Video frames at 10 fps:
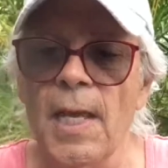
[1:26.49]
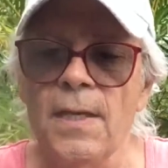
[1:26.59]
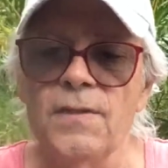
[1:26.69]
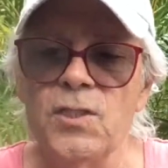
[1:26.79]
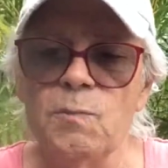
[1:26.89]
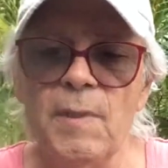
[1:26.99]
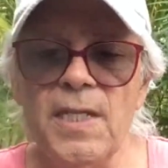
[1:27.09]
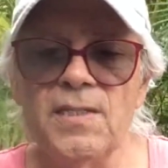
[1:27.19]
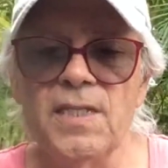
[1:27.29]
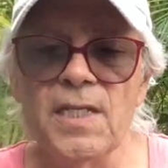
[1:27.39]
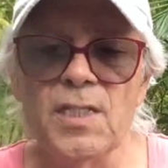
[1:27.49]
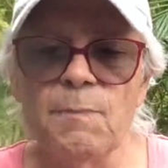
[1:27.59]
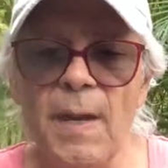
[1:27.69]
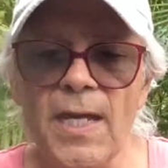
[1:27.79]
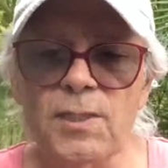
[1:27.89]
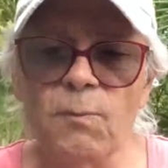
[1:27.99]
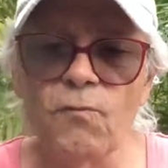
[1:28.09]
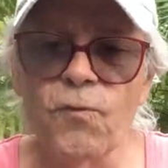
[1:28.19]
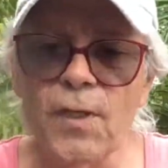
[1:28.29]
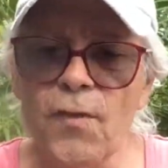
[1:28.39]
This means it is possible
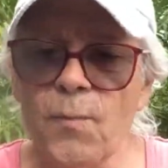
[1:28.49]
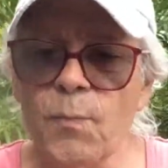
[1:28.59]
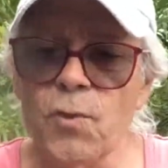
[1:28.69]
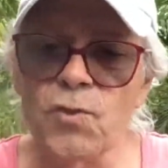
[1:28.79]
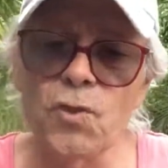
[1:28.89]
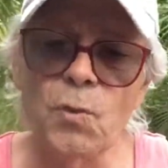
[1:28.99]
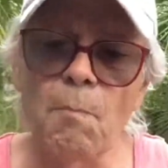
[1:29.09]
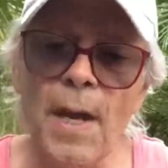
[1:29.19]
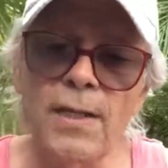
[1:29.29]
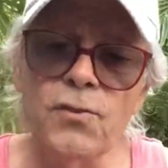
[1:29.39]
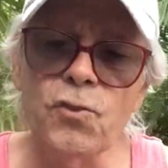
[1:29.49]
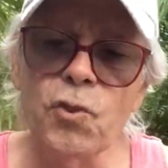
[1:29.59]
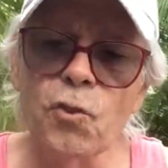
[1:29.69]
for another person to monitor your